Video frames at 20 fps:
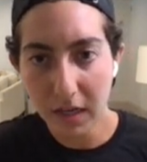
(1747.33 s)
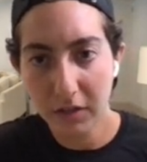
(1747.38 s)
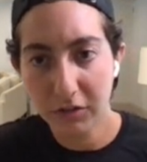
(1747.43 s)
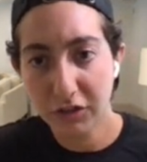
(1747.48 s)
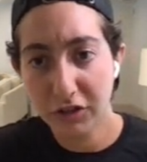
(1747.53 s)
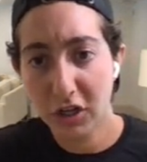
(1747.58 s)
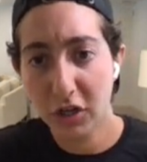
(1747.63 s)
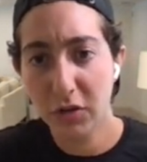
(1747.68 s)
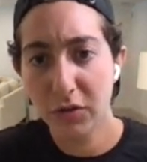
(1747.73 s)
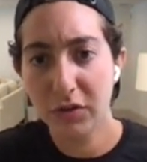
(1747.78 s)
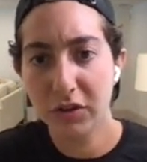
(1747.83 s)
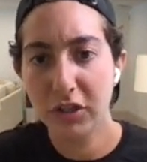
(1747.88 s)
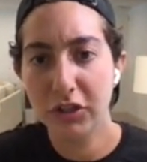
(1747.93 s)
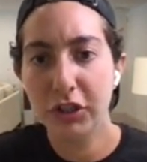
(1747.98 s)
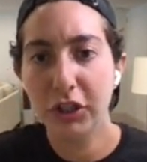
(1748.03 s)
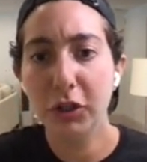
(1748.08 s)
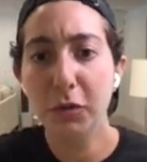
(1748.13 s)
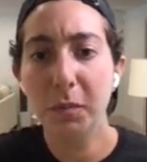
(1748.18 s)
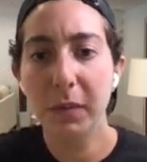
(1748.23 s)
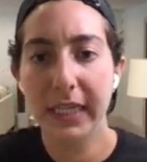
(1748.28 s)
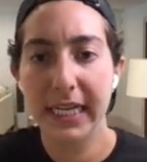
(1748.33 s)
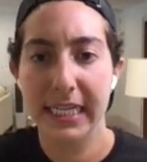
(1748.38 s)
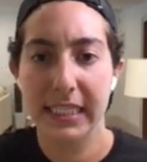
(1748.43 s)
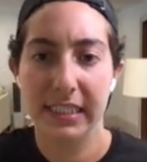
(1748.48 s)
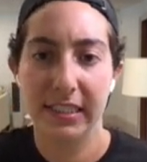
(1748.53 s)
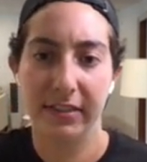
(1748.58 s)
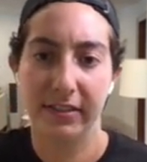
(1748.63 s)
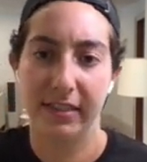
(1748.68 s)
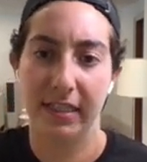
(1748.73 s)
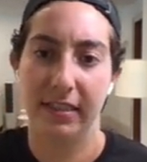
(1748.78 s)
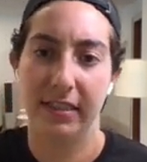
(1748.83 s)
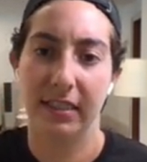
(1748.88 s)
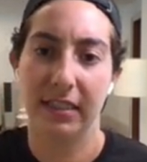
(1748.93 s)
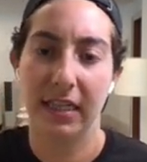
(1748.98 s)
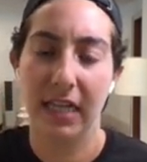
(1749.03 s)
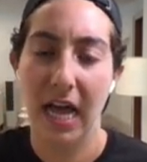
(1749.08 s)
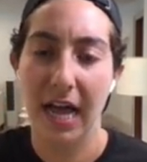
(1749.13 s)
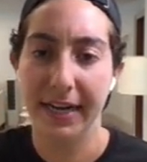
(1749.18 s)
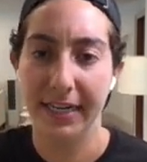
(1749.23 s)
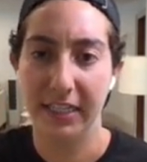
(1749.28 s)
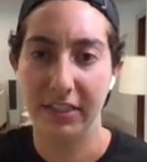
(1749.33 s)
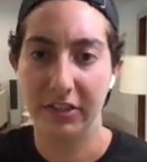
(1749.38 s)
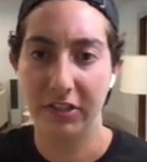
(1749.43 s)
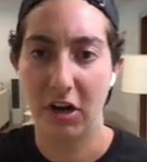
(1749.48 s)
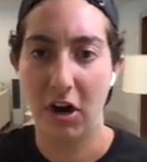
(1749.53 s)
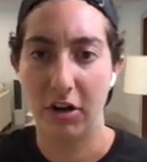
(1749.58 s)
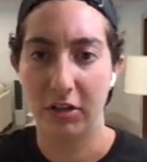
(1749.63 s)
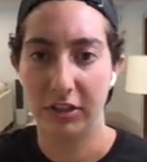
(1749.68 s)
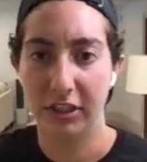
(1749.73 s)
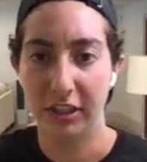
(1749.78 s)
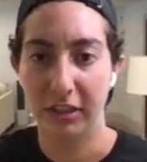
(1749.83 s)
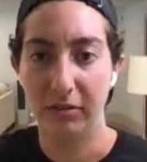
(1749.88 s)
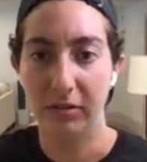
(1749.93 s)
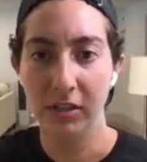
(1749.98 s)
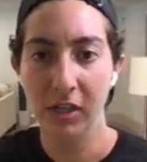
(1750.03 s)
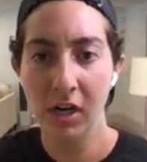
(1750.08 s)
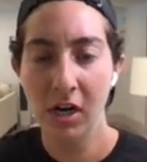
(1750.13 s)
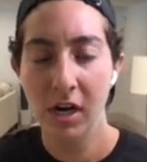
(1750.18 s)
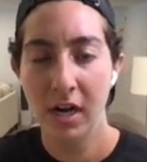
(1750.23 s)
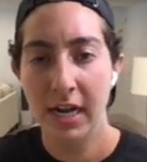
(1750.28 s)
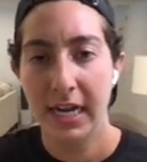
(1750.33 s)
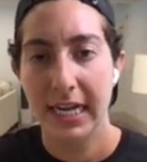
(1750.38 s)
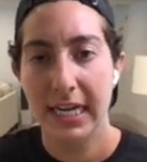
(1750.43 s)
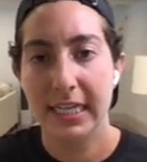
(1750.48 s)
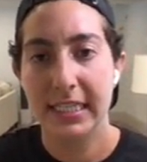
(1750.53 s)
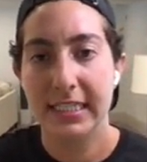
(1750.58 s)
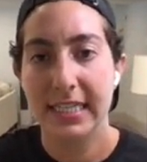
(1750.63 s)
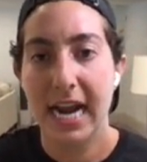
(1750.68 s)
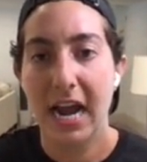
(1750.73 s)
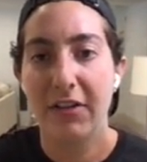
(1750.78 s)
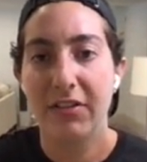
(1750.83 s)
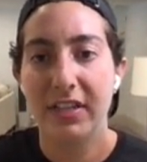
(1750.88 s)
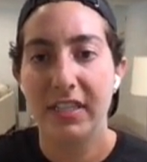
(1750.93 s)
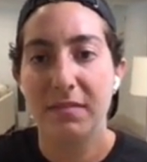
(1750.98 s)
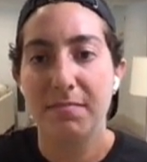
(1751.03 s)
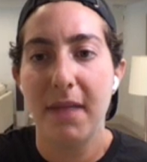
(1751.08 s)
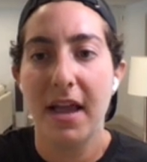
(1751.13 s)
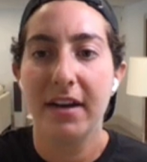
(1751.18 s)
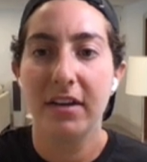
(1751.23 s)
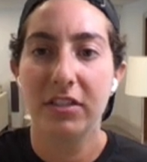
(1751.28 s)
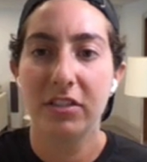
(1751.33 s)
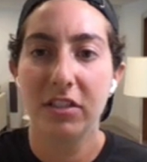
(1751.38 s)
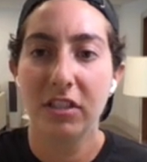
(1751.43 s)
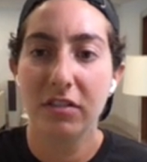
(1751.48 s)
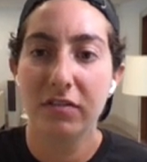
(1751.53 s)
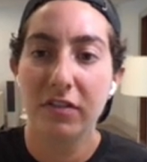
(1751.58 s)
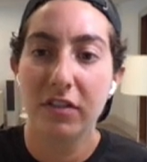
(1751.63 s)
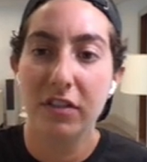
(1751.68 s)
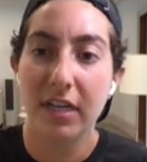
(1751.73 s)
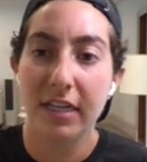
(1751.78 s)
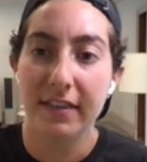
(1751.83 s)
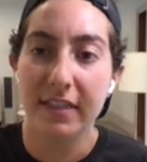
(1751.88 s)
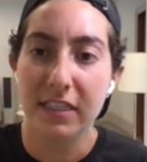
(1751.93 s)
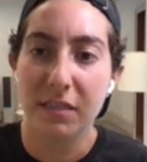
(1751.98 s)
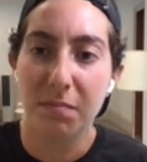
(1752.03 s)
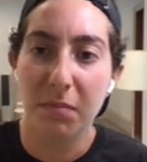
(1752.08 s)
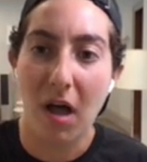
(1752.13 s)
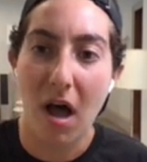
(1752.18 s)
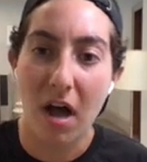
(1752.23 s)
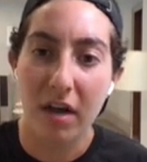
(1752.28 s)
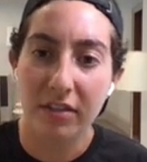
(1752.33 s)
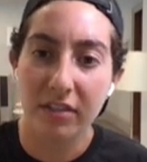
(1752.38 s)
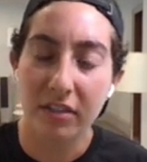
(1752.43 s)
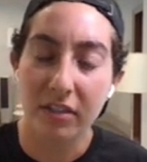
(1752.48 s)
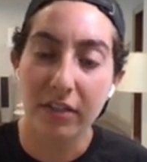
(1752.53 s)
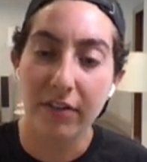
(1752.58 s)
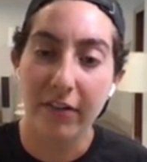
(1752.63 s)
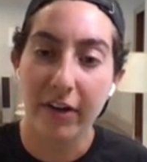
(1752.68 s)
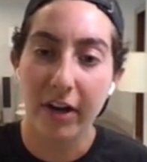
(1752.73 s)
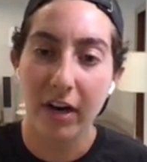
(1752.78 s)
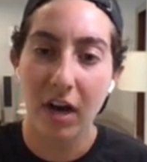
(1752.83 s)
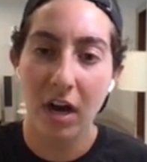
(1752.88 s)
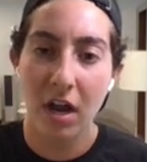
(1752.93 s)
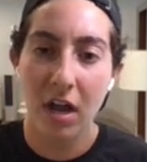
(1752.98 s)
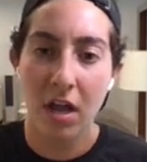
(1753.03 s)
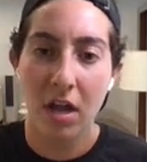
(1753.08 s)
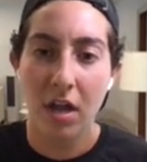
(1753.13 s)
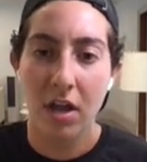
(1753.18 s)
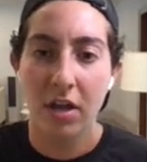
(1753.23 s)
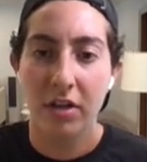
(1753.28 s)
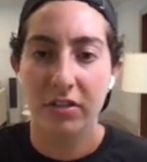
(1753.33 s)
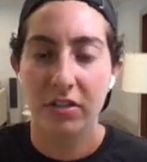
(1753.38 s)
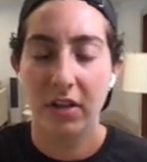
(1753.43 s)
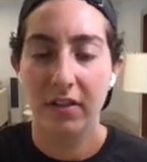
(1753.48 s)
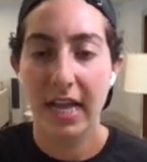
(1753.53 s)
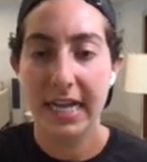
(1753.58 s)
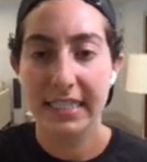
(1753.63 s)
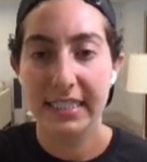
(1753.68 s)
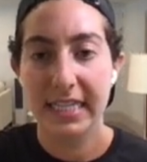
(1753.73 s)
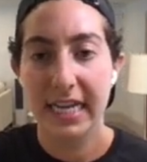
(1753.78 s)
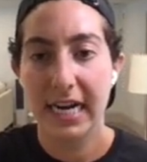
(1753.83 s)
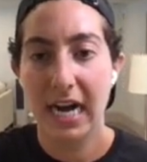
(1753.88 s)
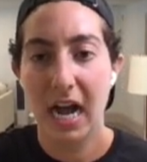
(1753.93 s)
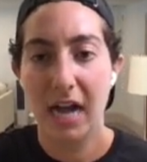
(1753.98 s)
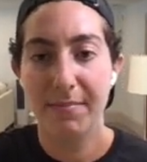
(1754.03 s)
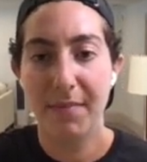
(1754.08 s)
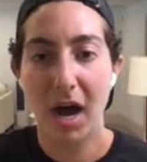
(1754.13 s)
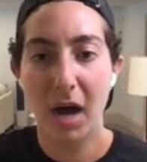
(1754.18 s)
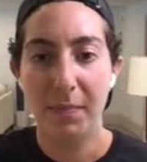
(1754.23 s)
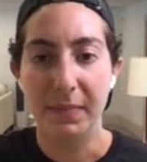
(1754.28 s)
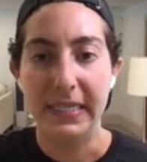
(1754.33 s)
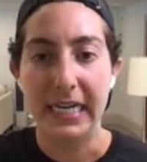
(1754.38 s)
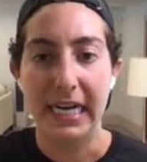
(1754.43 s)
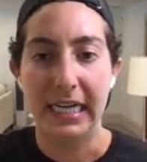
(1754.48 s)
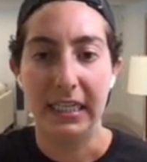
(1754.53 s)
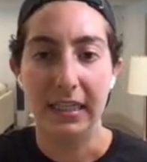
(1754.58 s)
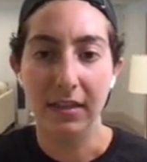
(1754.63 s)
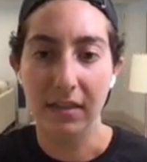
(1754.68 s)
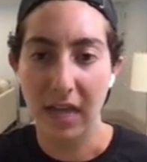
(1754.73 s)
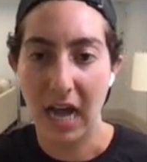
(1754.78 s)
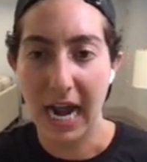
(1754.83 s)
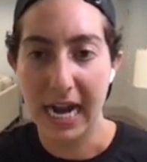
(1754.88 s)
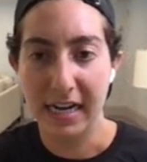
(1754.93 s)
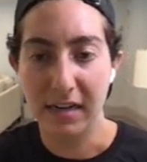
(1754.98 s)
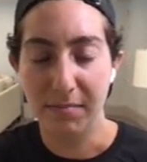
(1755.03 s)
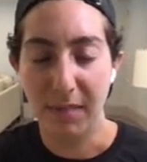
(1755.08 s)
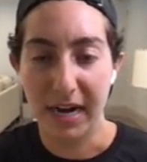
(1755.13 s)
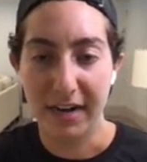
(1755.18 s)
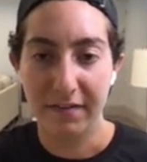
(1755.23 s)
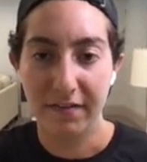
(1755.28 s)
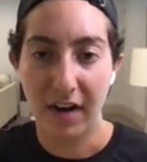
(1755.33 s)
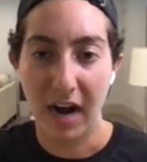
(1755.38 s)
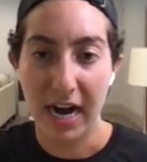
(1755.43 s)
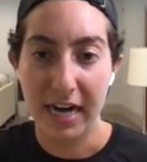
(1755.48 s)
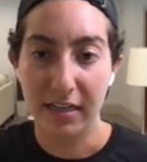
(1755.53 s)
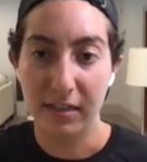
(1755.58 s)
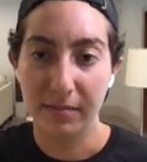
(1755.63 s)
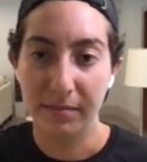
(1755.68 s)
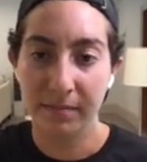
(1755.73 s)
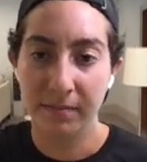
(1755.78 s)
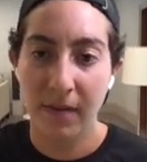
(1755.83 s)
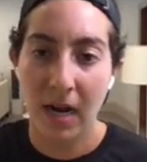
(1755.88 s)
So the 2 places that the client talked to is now this meta server and this block server. So let's say I'm updating a line in my file.